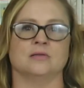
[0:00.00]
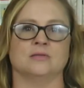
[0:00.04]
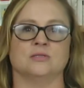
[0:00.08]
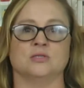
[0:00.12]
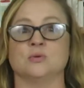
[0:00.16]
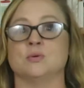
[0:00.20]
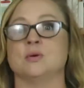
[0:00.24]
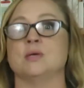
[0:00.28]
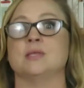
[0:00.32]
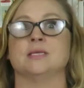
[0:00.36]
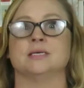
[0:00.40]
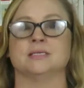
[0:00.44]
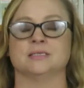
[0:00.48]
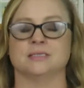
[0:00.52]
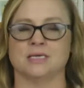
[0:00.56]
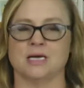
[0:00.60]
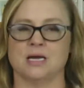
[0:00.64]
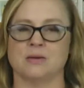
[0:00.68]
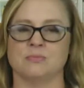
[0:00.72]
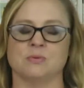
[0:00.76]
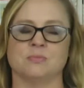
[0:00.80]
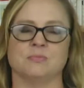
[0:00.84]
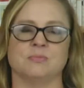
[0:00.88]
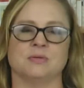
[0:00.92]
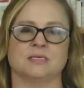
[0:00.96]
doing this
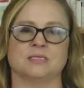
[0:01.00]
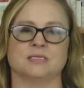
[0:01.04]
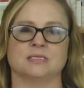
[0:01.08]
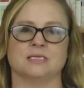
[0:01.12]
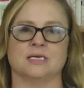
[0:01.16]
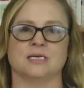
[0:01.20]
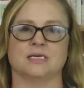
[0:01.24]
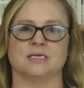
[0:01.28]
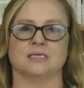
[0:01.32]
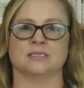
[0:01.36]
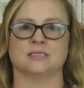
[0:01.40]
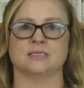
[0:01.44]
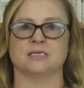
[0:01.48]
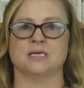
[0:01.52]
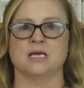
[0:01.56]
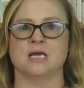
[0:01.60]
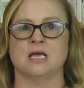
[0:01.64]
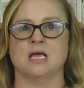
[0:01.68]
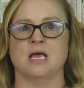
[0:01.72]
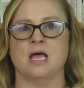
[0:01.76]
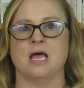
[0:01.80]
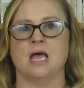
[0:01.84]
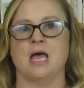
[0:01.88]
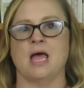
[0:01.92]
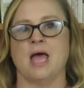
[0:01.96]
type of business.
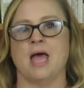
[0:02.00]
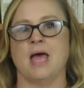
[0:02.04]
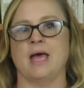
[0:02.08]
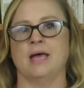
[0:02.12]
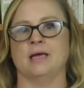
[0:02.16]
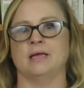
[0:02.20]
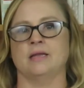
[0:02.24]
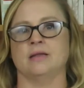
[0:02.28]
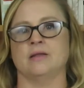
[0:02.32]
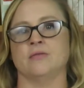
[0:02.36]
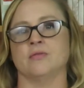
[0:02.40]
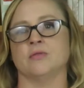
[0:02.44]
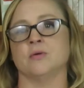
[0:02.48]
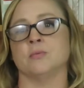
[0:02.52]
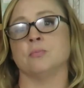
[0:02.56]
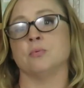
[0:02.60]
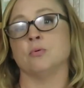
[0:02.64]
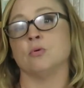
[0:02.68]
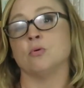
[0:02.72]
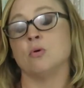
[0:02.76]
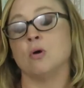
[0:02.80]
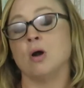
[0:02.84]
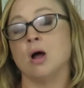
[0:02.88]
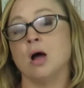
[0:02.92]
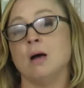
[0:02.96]
And the
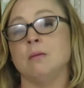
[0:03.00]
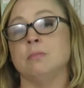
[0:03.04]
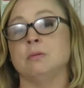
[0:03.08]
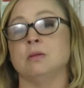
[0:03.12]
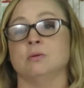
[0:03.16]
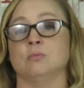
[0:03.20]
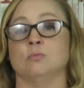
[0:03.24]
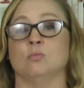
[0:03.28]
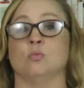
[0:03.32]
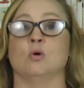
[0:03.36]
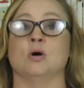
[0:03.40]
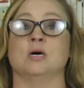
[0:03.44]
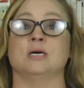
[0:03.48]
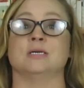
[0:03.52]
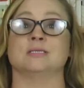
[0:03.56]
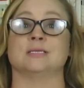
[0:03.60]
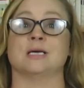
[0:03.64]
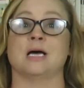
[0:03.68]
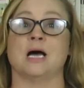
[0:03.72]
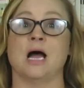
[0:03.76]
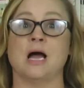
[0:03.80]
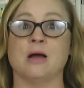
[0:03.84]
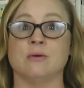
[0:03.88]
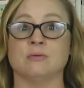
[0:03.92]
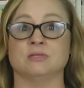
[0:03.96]
problem was
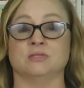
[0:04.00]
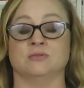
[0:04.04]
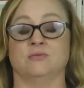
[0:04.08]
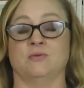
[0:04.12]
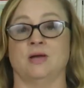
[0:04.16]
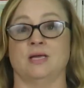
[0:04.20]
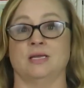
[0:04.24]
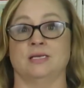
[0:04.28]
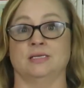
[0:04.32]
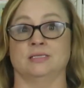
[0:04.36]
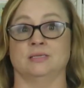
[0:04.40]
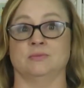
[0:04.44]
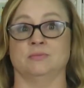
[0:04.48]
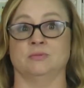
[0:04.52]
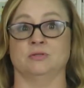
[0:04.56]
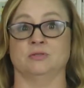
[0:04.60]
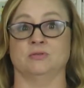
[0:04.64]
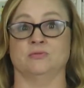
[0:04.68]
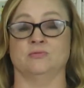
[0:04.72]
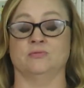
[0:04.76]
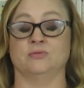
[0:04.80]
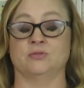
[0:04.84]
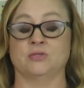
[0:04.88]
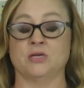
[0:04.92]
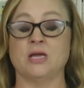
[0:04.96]
I was fighting some of
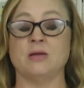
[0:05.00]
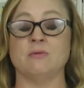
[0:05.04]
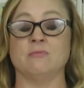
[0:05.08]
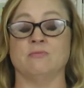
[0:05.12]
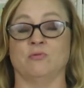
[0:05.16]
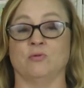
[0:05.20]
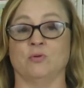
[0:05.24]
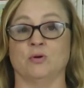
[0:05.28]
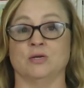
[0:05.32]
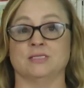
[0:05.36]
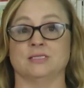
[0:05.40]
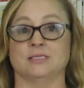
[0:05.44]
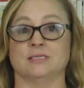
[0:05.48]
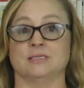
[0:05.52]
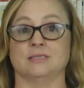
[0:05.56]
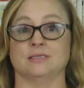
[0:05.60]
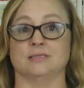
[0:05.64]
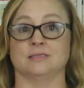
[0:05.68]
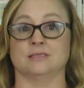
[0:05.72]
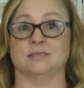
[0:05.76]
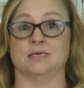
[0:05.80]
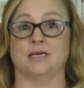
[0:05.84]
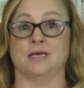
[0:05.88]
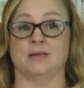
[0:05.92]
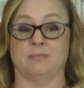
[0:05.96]
those same
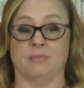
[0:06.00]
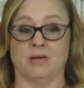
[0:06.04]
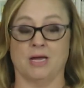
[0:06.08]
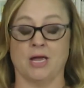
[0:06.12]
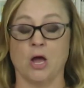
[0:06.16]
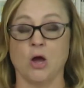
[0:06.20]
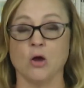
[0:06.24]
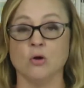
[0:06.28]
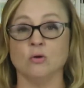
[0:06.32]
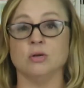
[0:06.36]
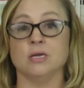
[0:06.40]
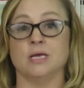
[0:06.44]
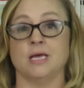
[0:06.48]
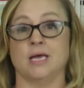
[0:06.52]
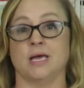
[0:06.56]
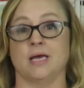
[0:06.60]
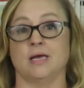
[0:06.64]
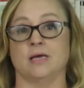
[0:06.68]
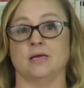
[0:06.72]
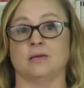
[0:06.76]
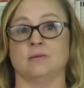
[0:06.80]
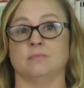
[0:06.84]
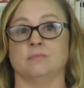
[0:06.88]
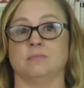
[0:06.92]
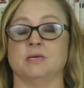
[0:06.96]
voices in my own
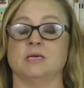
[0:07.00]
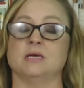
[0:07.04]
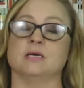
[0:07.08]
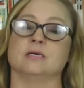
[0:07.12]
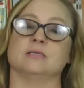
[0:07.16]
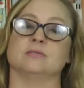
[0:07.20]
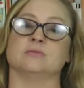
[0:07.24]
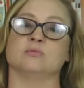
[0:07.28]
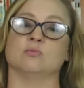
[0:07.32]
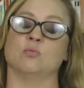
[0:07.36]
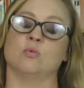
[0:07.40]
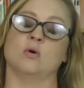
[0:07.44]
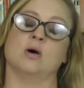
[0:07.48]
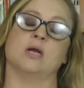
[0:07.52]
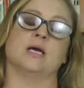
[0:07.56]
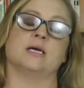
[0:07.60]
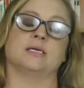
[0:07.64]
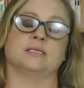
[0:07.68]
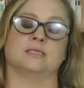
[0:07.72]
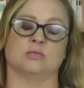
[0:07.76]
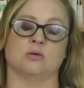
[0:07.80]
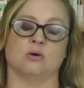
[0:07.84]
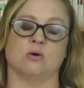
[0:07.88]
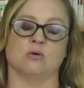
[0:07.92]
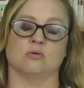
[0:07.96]
head because of what
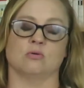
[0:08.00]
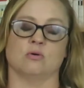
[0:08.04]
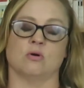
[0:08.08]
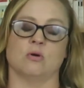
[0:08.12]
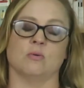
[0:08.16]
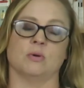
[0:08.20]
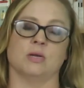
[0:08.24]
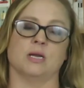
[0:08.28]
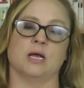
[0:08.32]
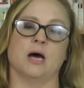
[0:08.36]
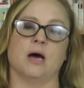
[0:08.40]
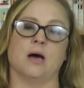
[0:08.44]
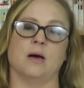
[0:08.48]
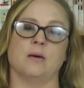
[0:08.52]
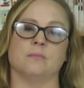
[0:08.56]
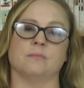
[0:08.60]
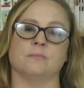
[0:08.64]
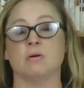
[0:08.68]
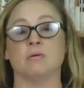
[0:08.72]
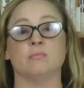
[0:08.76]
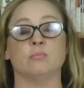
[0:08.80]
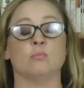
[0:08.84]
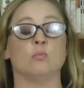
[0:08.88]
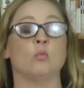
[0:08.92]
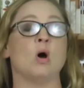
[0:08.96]
I saw growing up.
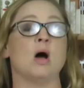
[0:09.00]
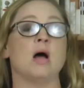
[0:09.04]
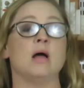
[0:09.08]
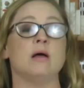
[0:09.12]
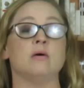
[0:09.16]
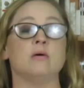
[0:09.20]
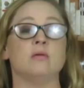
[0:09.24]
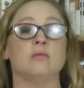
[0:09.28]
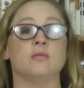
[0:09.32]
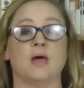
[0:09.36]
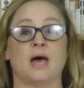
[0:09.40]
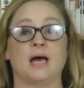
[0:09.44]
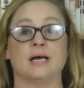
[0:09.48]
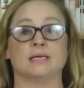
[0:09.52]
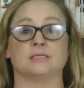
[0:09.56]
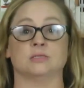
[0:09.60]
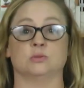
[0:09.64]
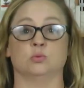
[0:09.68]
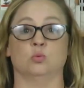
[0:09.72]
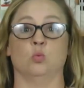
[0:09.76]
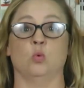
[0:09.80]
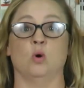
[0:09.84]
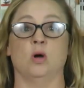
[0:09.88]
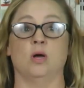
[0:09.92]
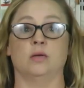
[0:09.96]
But while
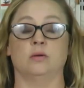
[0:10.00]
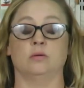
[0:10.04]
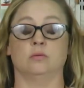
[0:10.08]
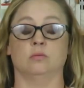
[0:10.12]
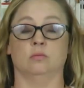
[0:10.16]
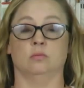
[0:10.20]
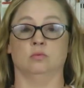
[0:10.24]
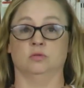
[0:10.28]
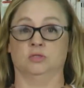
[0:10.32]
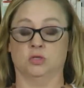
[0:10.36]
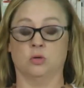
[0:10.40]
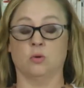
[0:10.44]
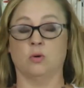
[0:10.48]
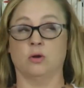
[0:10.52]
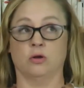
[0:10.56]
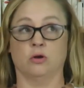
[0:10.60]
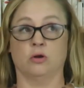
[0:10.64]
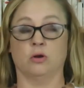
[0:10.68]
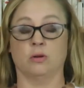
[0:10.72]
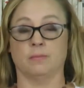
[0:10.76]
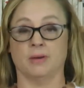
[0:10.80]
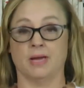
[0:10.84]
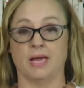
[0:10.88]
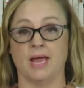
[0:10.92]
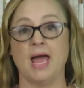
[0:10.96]
that's what was going
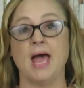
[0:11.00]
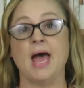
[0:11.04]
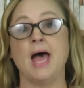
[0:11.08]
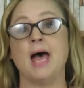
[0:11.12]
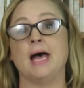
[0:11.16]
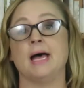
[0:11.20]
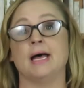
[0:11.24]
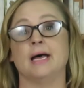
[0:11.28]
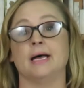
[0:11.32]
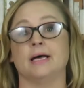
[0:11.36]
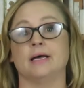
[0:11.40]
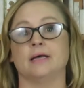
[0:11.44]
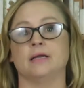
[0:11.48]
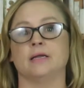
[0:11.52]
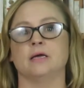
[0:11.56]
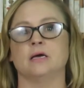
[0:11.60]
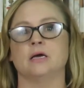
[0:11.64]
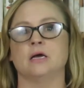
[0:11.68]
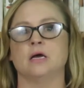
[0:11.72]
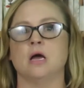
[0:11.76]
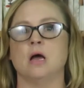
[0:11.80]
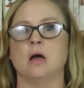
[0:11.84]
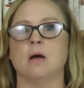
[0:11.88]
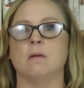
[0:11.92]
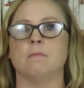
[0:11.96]
on in my head,
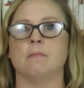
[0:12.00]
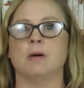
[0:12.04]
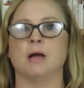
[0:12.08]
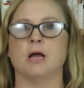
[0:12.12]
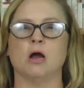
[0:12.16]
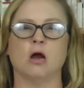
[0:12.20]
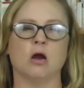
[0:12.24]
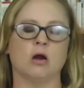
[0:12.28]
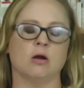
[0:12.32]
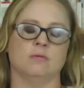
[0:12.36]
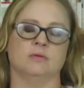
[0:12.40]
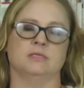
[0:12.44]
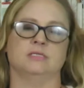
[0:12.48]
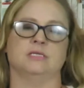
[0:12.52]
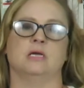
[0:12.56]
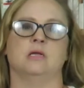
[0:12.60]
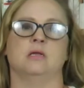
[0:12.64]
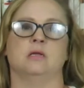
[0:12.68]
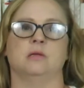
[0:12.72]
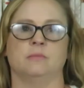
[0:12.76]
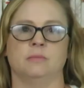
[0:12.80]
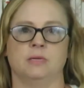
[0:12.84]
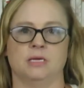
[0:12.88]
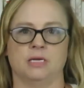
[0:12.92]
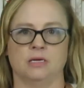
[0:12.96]
my heart was
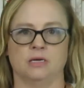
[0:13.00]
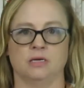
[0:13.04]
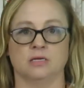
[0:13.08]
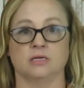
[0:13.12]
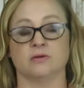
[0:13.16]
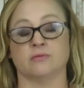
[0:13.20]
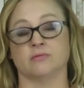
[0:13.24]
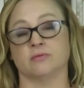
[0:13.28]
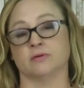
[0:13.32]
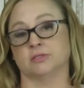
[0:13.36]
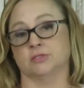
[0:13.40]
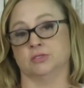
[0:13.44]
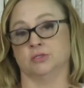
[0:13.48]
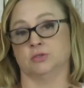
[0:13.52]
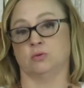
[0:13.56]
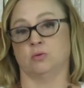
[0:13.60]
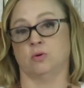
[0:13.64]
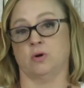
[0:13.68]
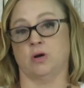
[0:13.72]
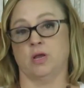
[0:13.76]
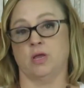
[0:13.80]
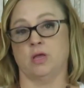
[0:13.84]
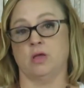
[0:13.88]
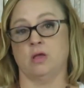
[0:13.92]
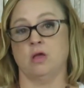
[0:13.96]
telling me a different
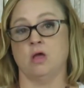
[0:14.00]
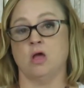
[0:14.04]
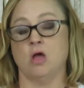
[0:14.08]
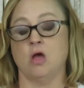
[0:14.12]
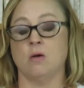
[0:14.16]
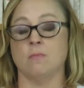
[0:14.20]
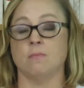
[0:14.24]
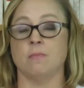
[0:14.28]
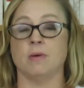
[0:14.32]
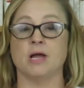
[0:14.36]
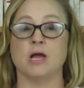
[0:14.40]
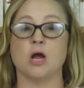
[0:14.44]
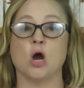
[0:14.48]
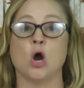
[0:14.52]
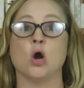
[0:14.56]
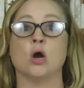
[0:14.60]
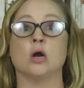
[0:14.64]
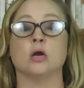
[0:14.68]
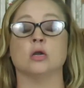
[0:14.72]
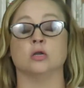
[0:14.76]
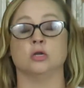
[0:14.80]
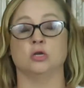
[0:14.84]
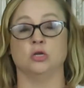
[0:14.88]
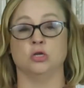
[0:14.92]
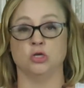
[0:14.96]
story. My
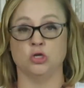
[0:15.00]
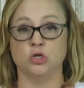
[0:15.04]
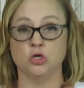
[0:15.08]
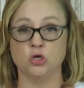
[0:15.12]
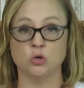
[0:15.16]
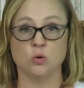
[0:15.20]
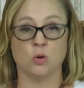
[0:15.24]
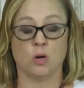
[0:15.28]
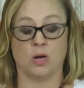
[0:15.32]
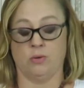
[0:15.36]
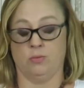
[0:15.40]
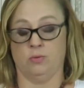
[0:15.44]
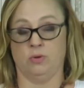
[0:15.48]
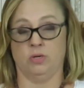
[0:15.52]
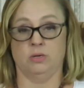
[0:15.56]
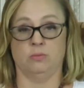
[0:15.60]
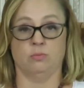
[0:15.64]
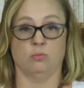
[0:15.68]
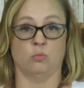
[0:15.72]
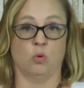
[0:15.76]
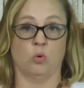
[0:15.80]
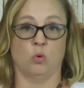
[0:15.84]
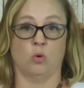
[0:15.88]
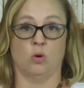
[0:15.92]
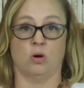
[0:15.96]
heart knew I wanted
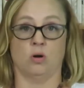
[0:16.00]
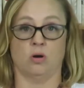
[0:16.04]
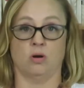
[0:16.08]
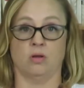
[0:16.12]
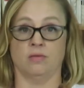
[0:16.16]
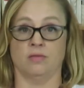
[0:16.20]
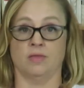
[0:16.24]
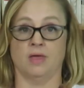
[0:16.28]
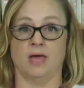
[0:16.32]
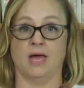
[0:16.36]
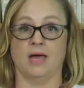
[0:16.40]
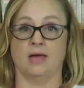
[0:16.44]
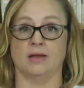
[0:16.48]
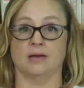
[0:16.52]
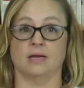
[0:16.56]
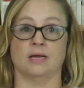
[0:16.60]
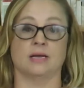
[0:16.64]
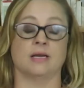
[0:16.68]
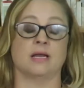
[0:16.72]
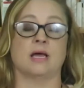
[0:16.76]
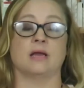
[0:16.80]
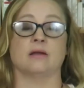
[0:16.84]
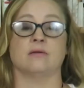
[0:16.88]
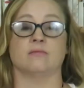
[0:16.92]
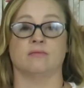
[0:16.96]
more than
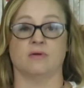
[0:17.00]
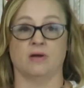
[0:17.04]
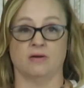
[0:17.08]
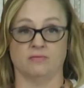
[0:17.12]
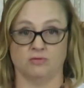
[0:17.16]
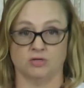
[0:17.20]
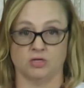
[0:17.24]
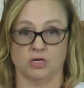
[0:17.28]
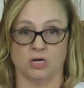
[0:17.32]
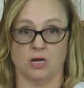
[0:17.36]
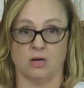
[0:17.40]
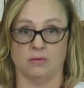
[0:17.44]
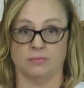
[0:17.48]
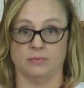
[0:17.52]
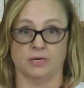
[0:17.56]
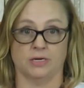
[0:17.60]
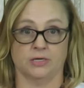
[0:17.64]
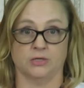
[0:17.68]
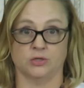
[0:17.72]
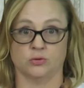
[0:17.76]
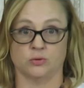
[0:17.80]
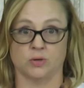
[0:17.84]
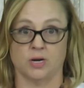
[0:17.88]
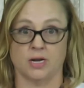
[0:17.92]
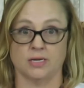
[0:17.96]
a 9-to-5 job that
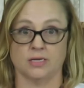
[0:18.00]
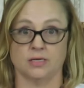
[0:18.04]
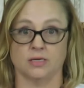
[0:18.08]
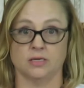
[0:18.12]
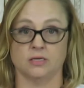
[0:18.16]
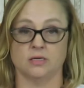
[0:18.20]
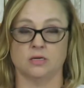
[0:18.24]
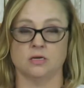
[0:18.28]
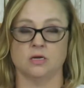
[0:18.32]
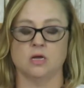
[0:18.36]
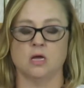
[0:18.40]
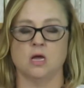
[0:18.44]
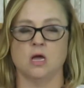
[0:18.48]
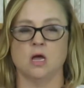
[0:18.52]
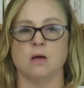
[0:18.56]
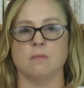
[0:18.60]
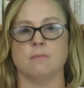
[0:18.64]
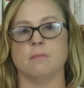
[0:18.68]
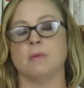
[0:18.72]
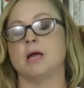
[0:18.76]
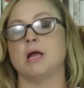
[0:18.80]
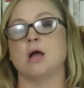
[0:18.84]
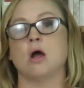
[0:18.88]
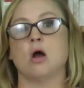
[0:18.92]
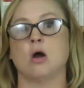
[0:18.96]
I dreaded.
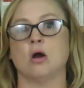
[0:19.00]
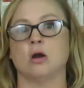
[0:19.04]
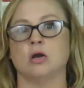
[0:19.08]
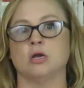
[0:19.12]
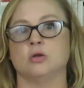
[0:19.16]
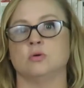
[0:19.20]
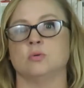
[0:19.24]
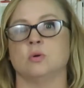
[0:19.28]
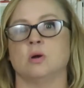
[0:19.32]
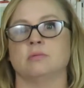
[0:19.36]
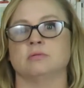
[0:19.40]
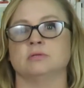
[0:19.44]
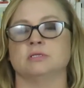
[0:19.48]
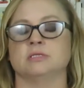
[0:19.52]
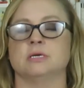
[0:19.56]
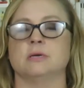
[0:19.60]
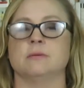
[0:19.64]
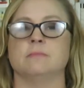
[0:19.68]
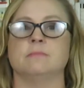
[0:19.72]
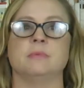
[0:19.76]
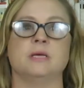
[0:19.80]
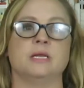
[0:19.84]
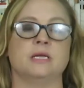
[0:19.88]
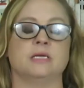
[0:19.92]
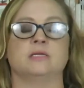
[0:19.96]
My heart knew I was
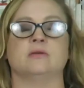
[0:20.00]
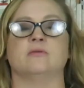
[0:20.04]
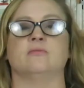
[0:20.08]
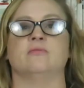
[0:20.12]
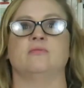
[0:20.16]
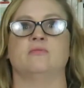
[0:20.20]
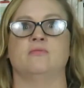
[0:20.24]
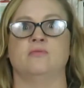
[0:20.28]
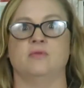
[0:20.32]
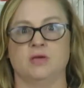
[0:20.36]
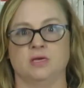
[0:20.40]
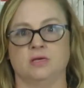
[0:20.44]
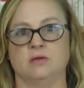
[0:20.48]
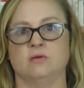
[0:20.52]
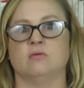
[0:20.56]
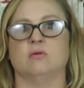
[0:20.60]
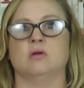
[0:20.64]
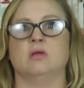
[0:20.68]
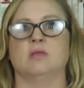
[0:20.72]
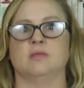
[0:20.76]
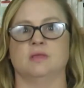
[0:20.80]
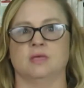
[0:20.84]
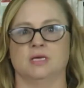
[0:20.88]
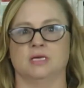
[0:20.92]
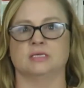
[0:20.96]
committed to
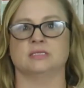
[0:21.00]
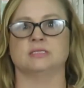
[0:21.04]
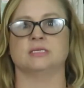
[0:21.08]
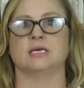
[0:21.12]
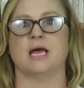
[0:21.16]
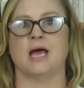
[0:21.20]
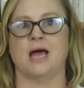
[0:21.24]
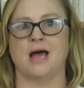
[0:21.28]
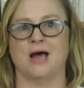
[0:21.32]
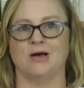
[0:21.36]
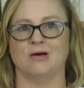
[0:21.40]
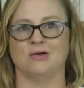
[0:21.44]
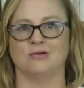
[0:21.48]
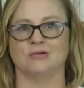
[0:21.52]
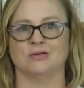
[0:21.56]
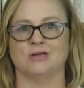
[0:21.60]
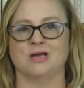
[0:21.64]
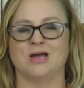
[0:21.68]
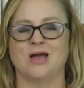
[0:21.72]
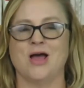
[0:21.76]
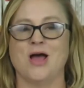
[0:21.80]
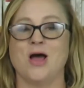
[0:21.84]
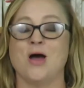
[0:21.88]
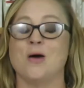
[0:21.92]
figuring this out.